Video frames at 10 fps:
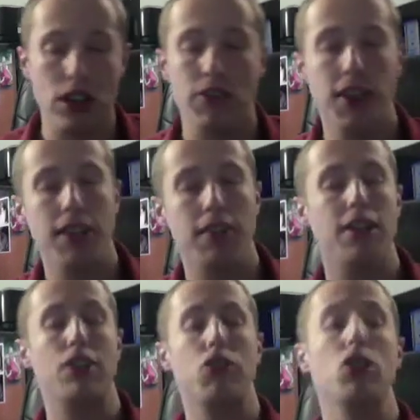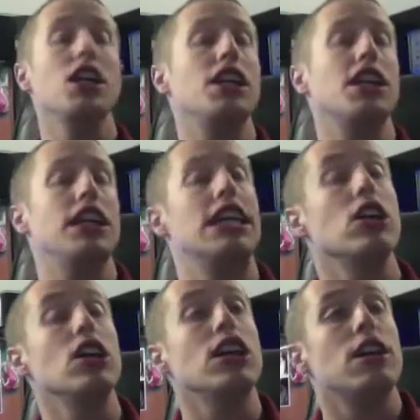Firefox. Now,
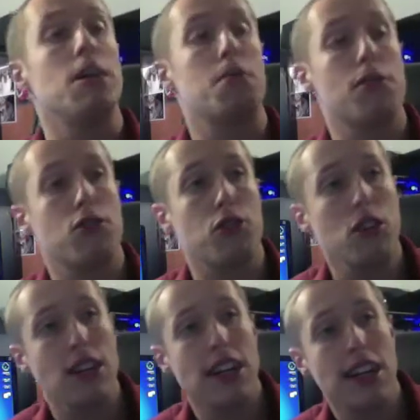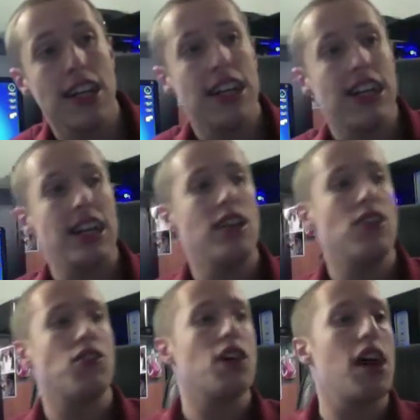a persona
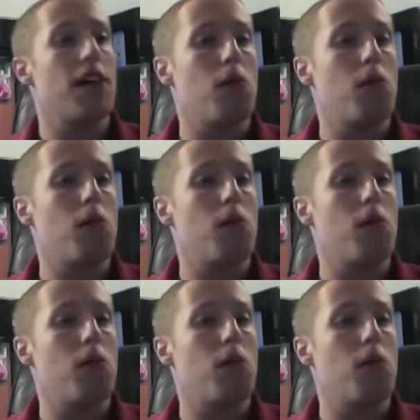is, how